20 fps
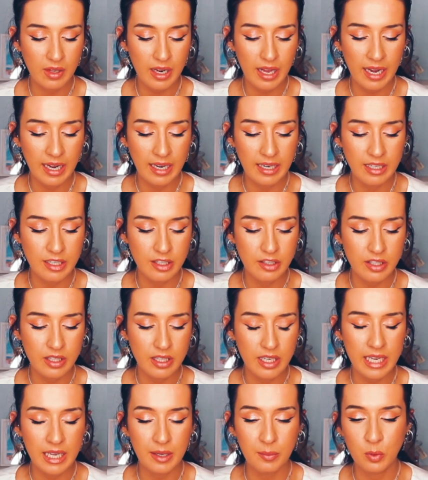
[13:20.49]
and
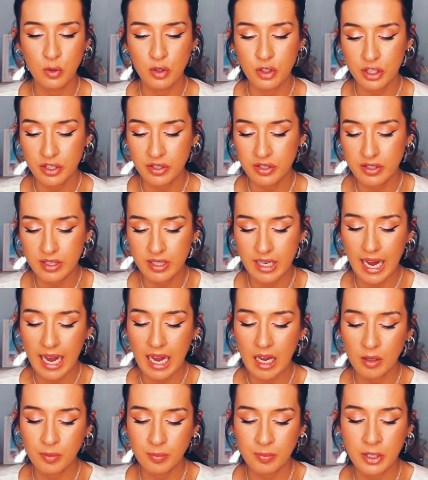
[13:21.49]
it will just
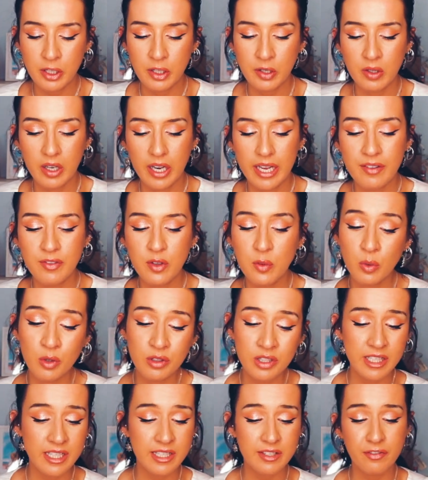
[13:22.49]
help you, like if you
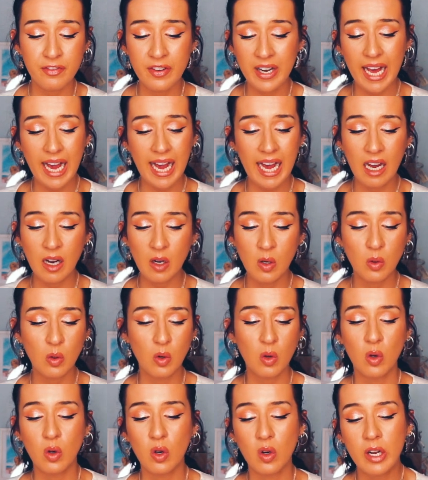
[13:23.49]
wanted to fill it out
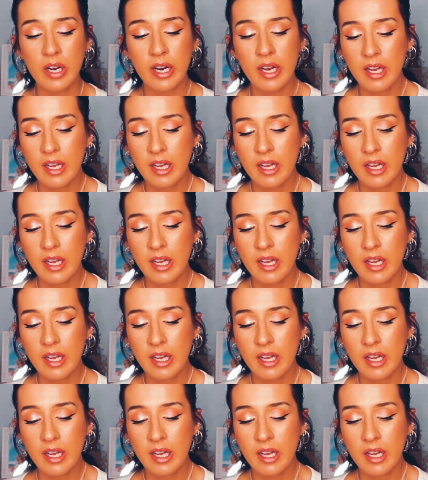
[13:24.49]
or